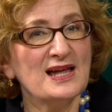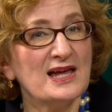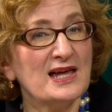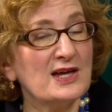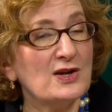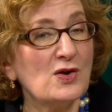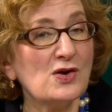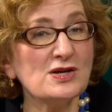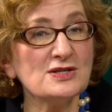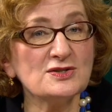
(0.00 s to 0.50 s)

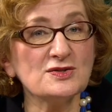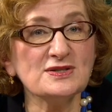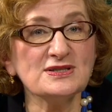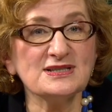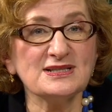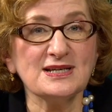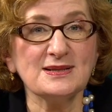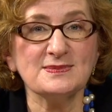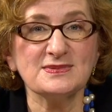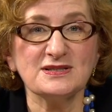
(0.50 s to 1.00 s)
It also
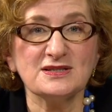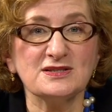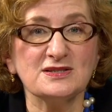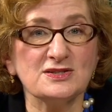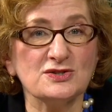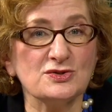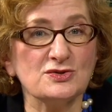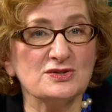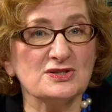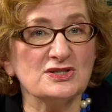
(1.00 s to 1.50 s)
seems that
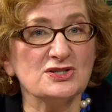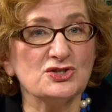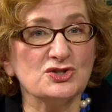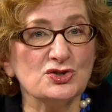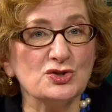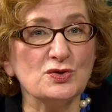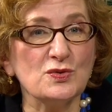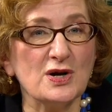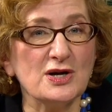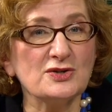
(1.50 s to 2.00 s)
students
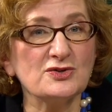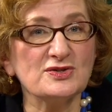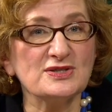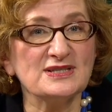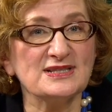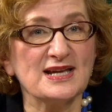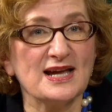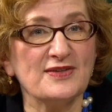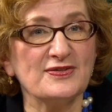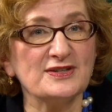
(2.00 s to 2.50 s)
do
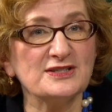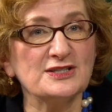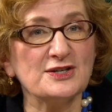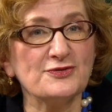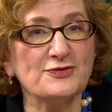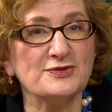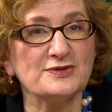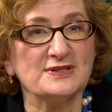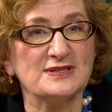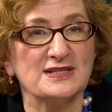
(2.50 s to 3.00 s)
understand the
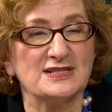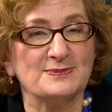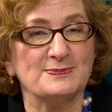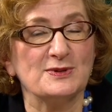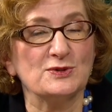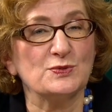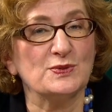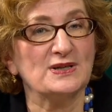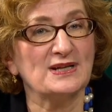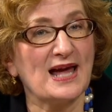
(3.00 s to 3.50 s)
differences
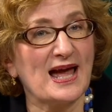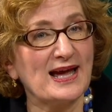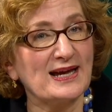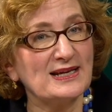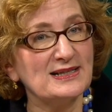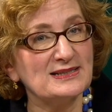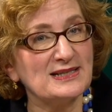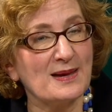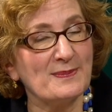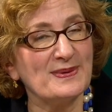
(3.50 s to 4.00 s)
between
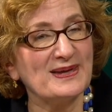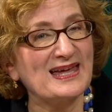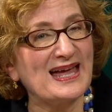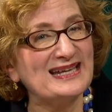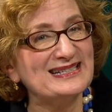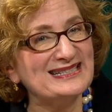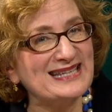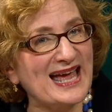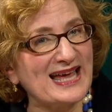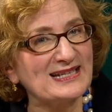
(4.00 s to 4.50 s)
academic
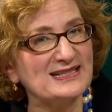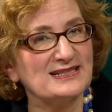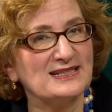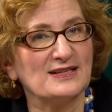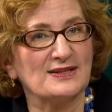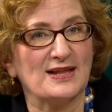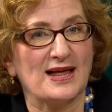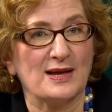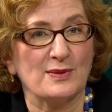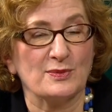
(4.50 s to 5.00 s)
and
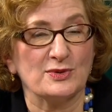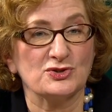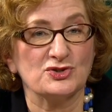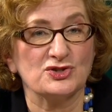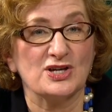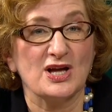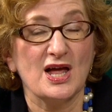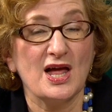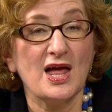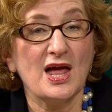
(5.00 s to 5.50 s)
texting
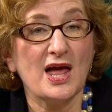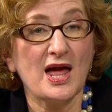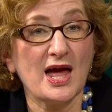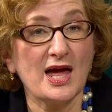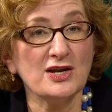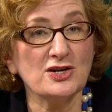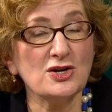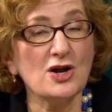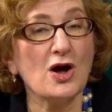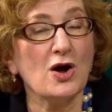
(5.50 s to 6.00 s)
language
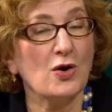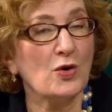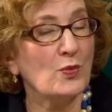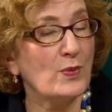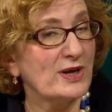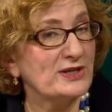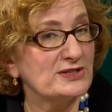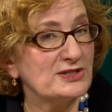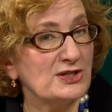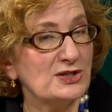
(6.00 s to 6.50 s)
and know
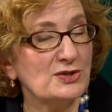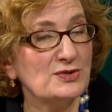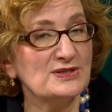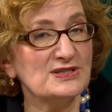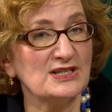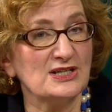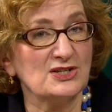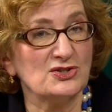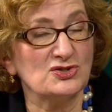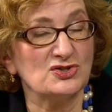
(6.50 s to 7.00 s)
when to
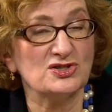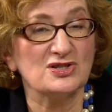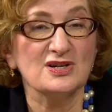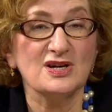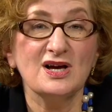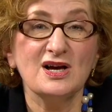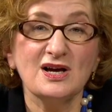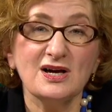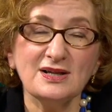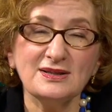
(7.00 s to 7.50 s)
use each,
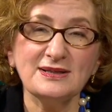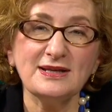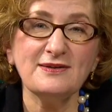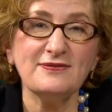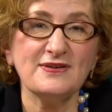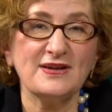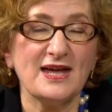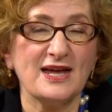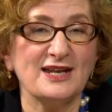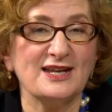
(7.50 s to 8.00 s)

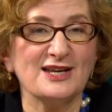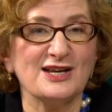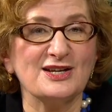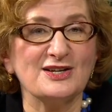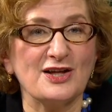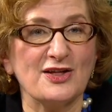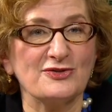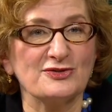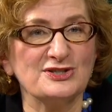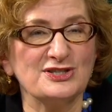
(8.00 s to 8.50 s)
alleviating
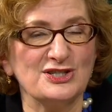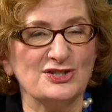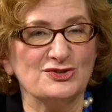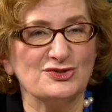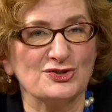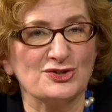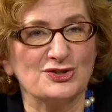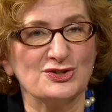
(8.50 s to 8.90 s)
another teacher